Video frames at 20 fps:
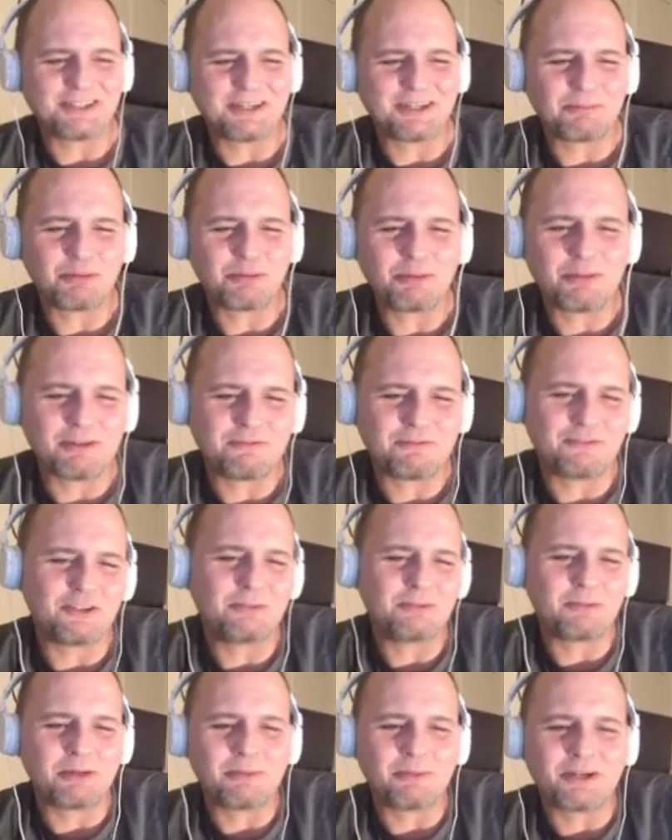I put my foot
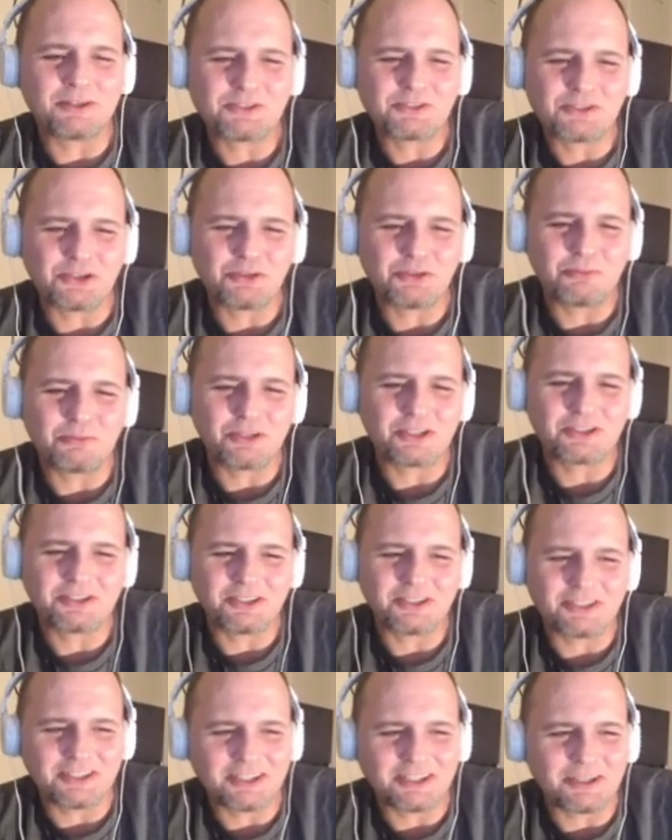in my mouth so much
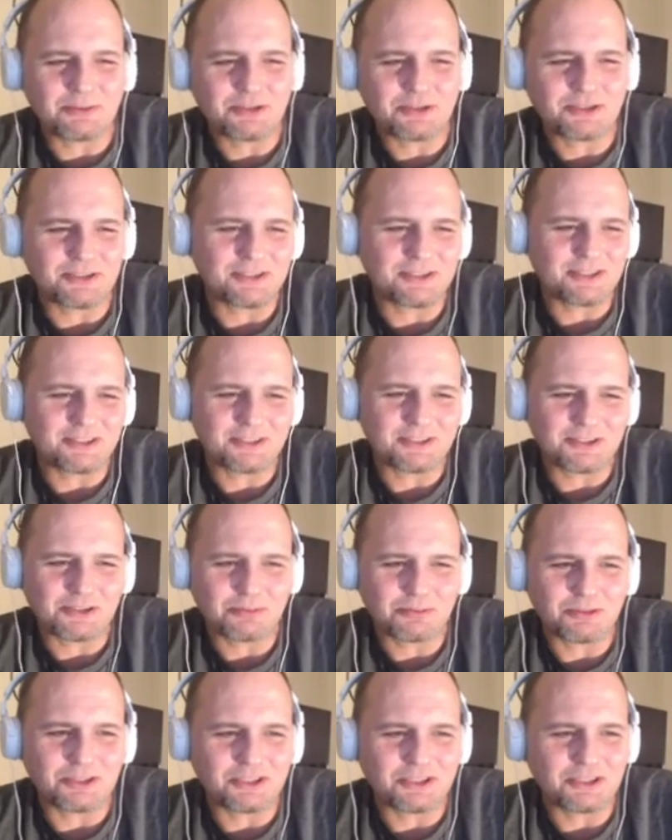that yeah, I'm sure that there's
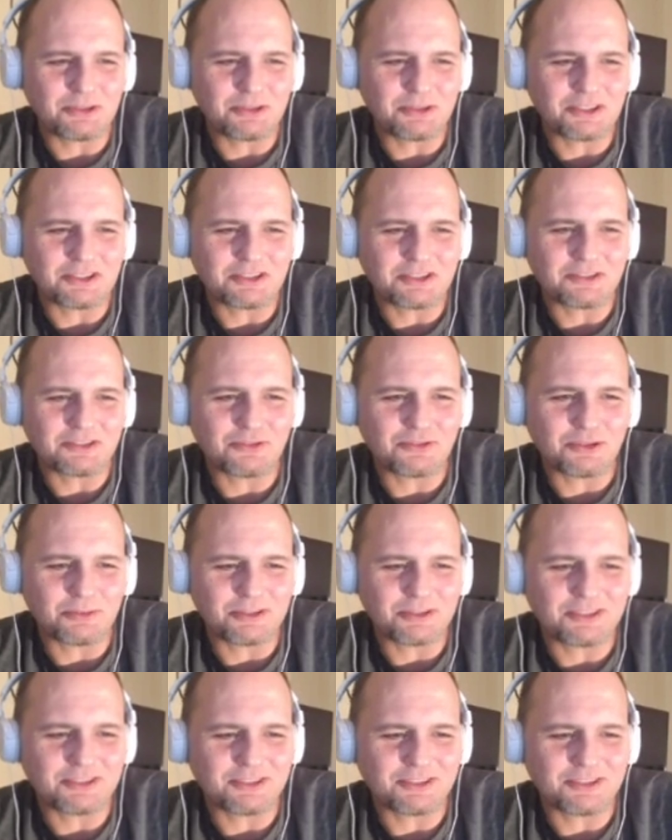plenty of questions for me. So